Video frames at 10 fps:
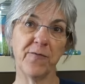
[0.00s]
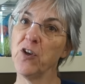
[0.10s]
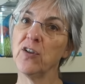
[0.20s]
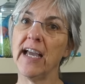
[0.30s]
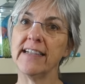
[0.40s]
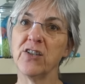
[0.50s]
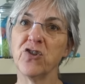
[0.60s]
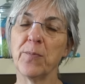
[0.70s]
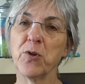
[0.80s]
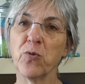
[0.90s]
if you'd like to
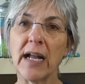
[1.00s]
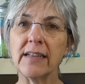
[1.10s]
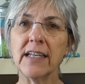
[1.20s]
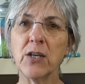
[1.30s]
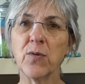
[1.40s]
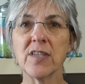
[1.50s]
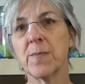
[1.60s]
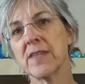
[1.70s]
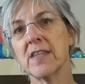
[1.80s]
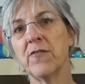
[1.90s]
jump directly to a
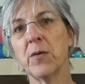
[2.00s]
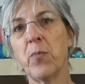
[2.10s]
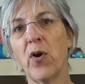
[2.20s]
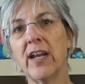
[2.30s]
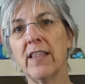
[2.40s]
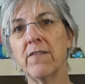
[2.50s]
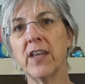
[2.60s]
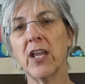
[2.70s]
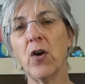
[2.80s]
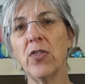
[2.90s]
specific point in the
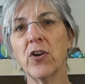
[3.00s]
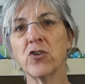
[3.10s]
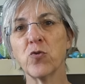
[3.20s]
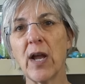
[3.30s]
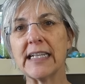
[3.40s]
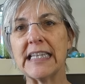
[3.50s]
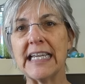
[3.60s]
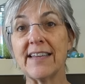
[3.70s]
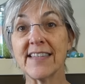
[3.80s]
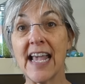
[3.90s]
video, there are direct
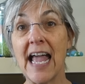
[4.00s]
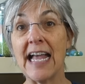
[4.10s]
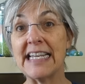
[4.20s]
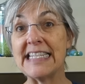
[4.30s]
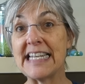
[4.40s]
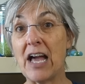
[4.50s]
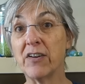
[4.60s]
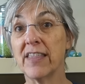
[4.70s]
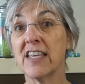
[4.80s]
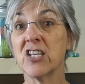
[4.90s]
links down
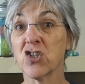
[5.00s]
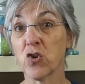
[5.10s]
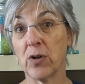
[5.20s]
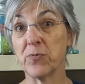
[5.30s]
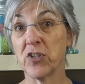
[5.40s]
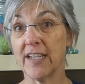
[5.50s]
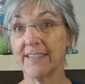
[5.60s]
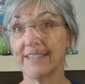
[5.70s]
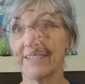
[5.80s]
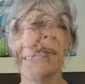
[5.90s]
in the description.